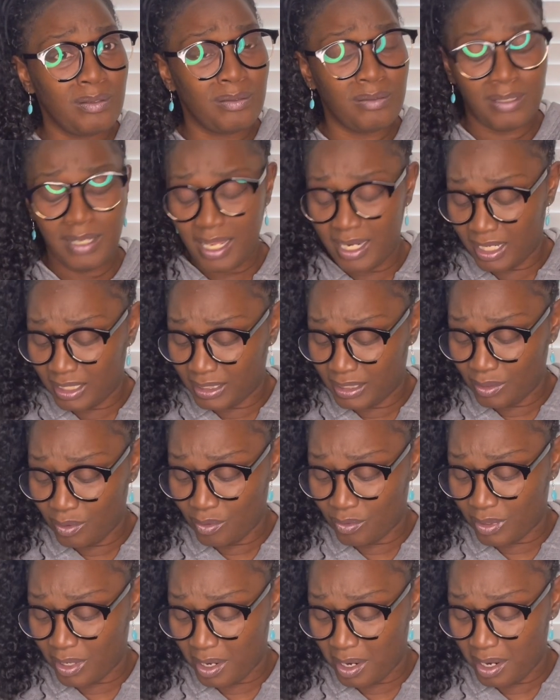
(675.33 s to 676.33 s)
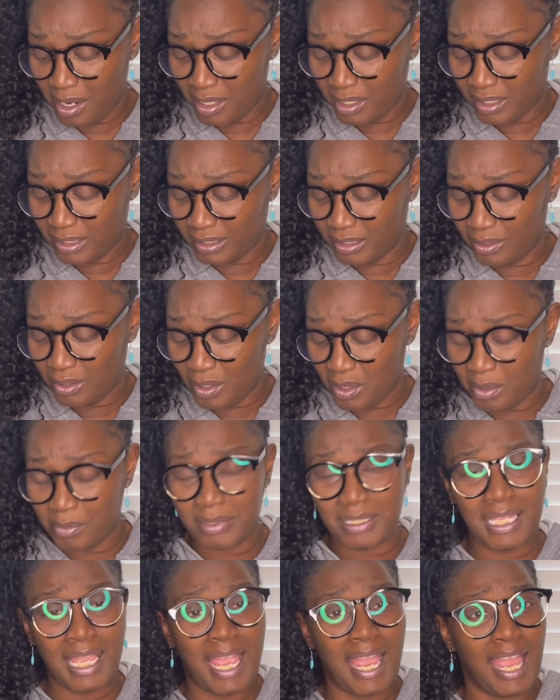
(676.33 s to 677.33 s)
Let us know, girl. You know what I'm
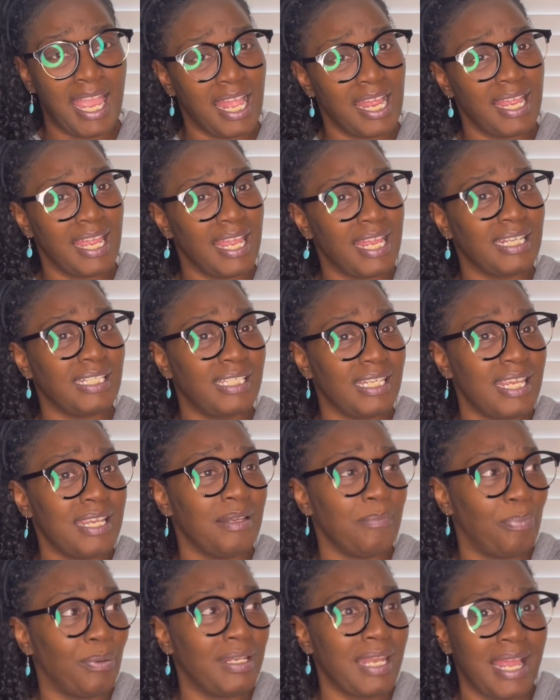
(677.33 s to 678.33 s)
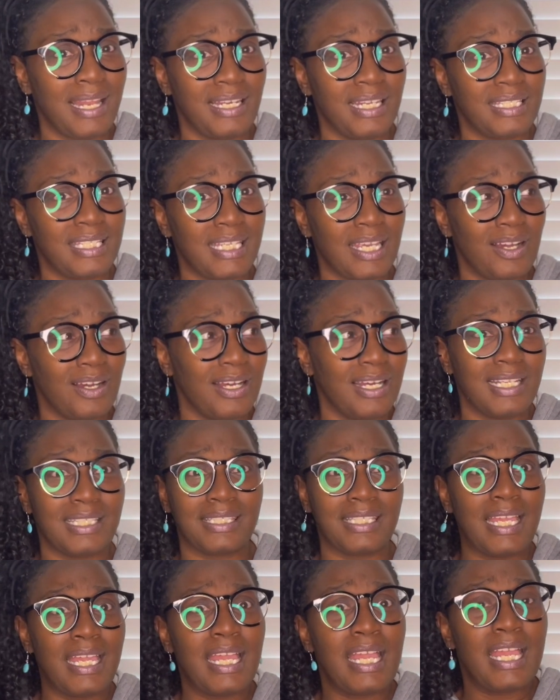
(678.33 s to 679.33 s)
saying? And politely tell
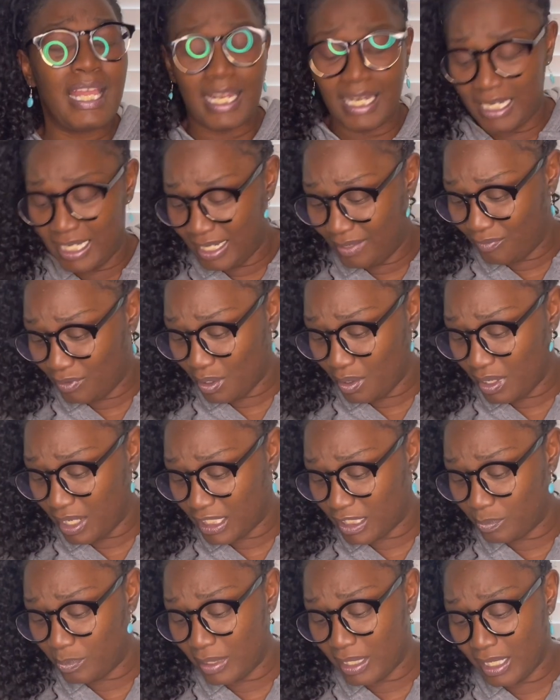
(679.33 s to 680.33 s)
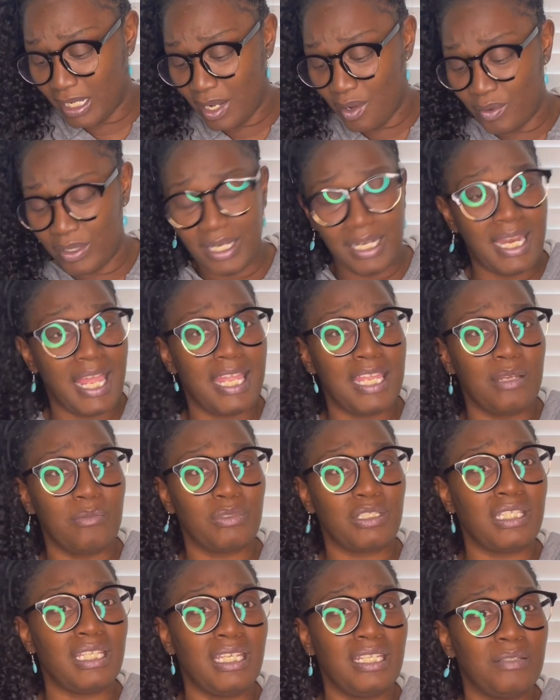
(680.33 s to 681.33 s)
us, leave your husband alone and let him
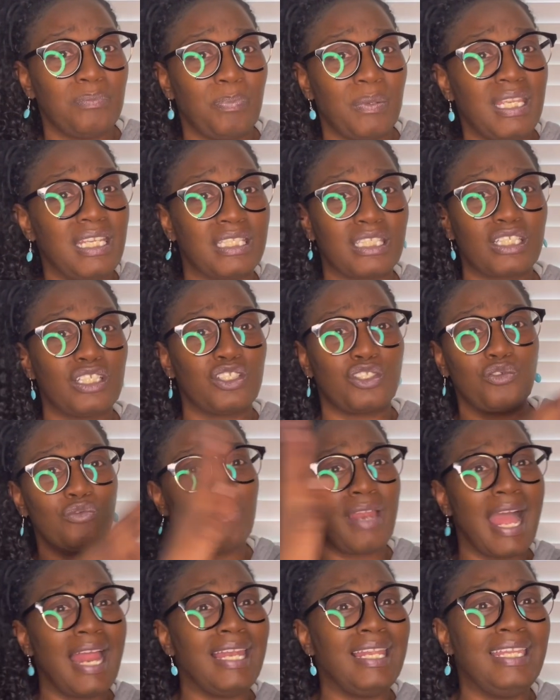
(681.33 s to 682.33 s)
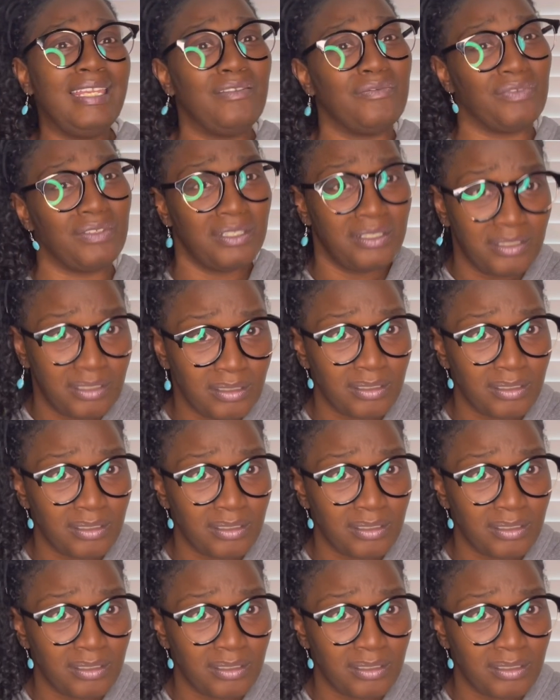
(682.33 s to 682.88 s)
cheat in peace because you're not leaving.